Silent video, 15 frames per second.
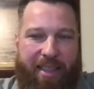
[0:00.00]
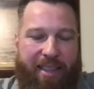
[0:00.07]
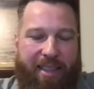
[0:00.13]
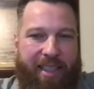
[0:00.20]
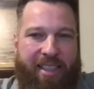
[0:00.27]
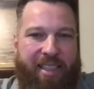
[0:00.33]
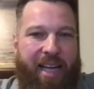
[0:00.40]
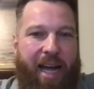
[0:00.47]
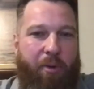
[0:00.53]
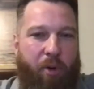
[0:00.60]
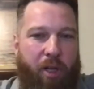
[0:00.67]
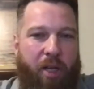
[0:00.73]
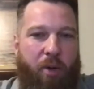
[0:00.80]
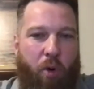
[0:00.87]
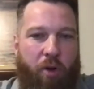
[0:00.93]
it's not
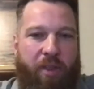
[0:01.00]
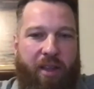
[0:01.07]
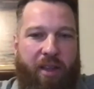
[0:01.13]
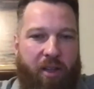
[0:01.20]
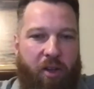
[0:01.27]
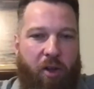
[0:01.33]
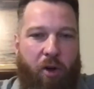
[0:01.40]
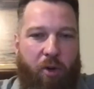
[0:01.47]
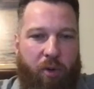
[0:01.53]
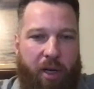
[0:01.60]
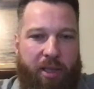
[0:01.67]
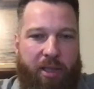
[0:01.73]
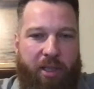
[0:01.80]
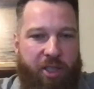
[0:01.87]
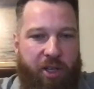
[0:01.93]
really worth it in the long
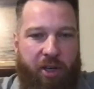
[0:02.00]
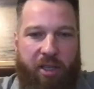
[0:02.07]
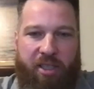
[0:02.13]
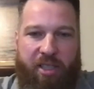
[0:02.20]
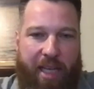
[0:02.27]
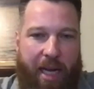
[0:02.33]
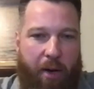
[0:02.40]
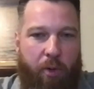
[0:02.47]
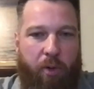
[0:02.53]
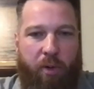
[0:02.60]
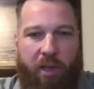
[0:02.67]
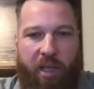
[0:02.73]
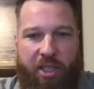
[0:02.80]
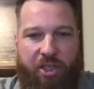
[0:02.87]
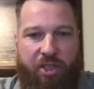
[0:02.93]
run, because you're going to sour a
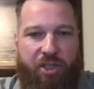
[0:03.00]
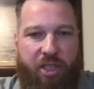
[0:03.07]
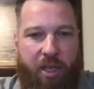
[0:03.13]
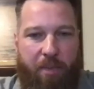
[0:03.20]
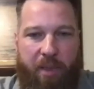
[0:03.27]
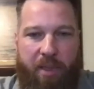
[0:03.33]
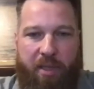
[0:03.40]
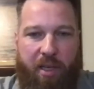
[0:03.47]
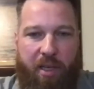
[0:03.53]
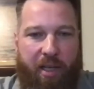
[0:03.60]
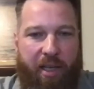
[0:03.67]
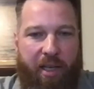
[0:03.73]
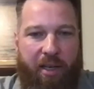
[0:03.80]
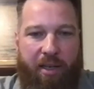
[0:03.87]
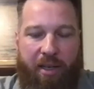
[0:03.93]
relationship. It's going to
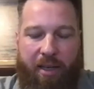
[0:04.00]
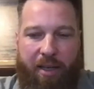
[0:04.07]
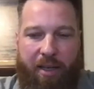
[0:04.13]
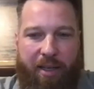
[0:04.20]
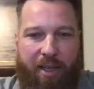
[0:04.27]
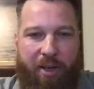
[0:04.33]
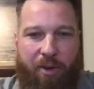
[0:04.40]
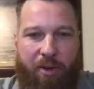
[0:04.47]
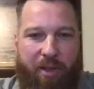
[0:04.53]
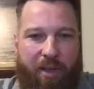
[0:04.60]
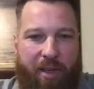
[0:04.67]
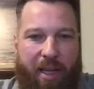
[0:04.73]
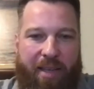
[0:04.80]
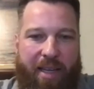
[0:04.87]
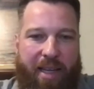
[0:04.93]
get,
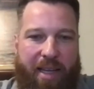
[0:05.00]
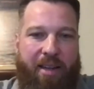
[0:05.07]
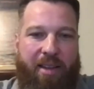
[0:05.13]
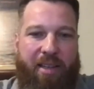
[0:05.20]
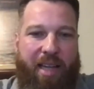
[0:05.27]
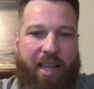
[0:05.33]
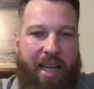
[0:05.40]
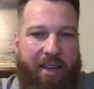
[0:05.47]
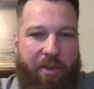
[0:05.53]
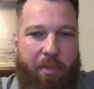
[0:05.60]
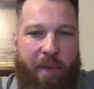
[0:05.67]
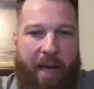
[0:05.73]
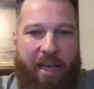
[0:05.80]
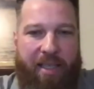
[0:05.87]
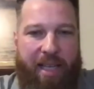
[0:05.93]
at the end of the day, give a
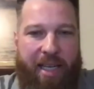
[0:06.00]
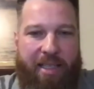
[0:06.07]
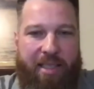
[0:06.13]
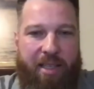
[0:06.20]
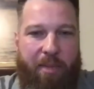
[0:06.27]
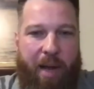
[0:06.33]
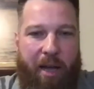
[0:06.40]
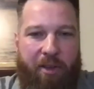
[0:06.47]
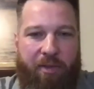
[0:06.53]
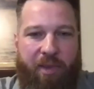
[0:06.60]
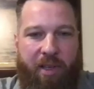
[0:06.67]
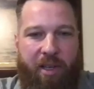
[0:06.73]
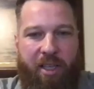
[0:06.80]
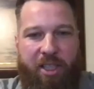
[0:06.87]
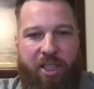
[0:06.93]
bad taste in the mouth of
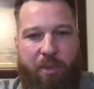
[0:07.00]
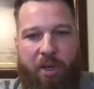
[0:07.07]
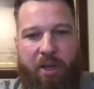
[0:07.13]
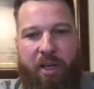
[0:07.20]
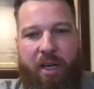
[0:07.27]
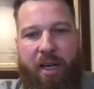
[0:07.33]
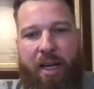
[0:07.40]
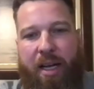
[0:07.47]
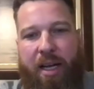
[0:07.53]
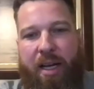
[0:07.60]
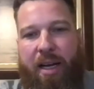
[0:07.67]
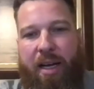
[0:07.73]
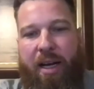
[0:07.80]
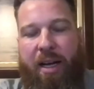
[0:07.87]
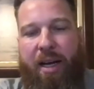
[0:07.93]
the customer.
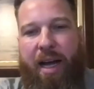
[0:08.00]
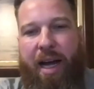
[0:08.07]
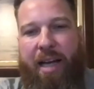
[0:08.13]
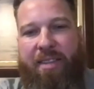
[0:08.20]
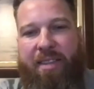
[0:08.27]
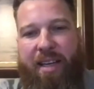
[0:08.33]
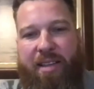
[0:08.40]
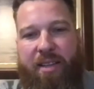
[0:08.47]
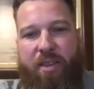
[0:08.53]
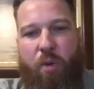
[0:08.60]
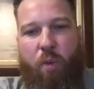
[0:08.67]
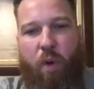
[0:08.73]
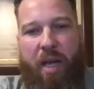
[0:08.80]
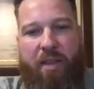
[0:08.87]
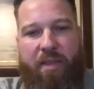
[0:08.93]
I think that the
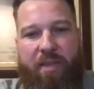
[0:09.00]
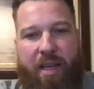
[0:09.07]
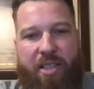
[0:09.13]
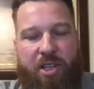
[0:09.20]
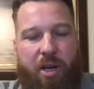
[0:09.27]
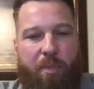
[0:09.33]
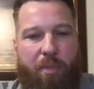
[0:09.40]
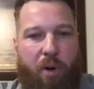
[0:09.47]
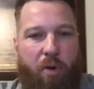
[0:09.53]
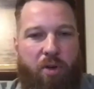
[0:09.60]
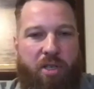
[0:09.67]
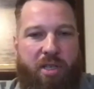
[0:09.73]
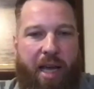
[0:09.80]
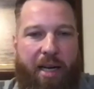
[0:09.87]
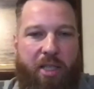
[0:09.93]
way that they should
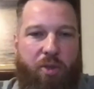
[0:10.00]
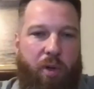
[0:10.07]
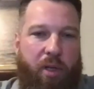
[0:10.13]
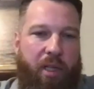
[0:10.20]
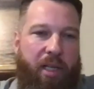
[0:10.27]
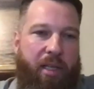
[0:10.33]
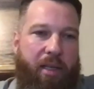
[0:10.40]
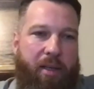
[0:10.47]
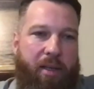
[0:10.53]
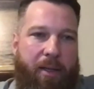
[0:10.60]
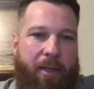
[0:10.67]
approach that is really